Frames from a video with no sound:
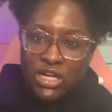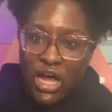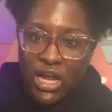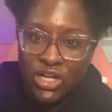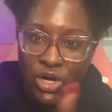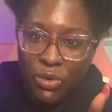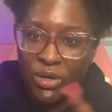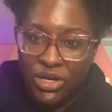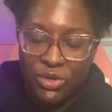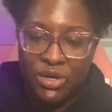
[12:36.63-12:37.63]
I don't
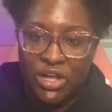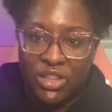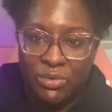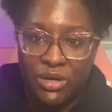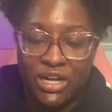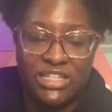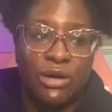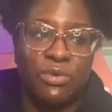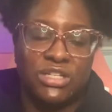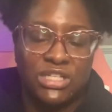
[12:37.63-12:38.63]
want to do another one, because I
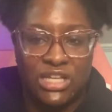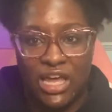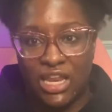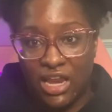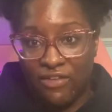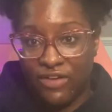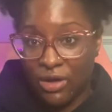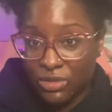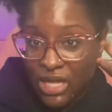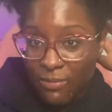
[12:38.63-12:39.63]
was saying that if I
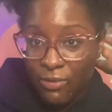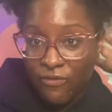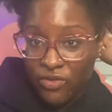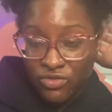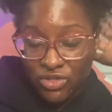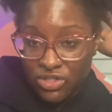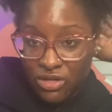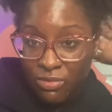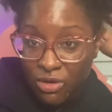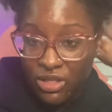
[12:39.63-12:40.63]
was happy with the results
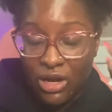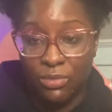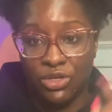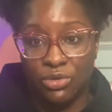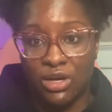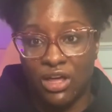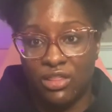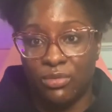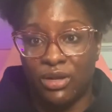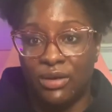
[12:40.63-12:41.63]
of the peel, that I would do
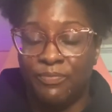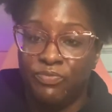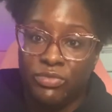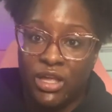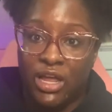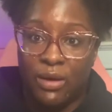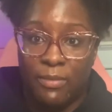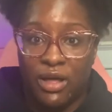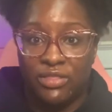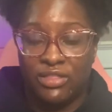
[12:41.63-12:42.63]
another one in a
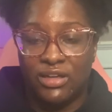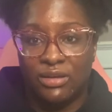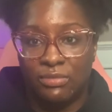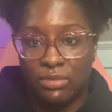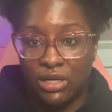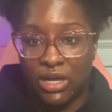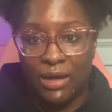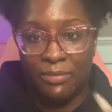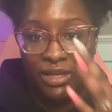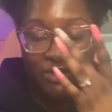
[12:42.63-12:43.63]
month. But
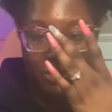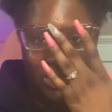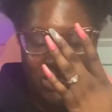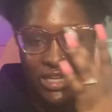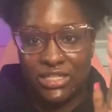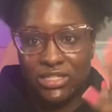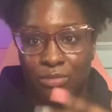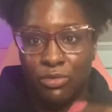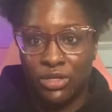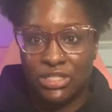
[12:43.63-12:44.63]
I'm gonna give my skin some
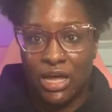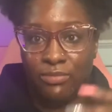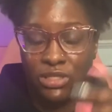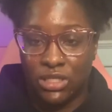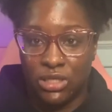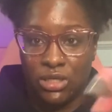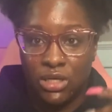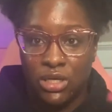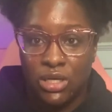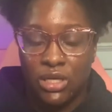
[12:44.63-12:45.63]
more time to
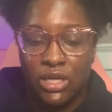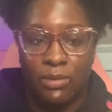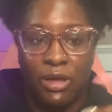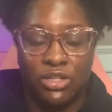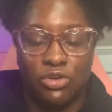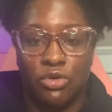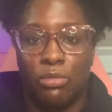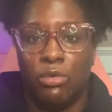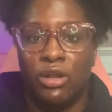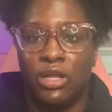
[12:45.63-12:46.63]
get back to
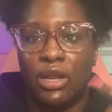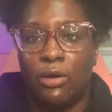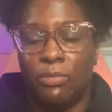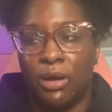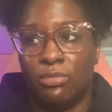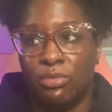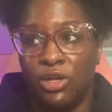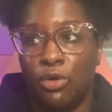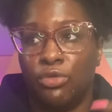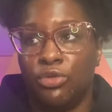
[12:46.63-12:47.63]
normal, and then I'll probably
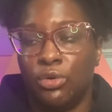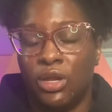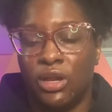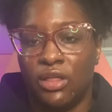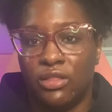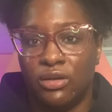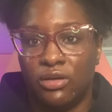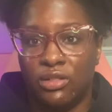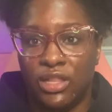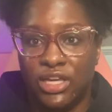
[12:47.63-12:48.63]
go through another
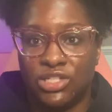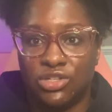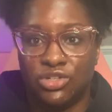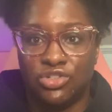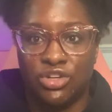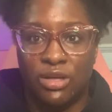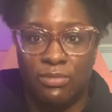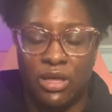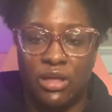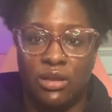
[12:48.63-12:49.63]
laser
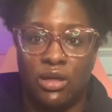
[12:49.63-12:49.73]
treatment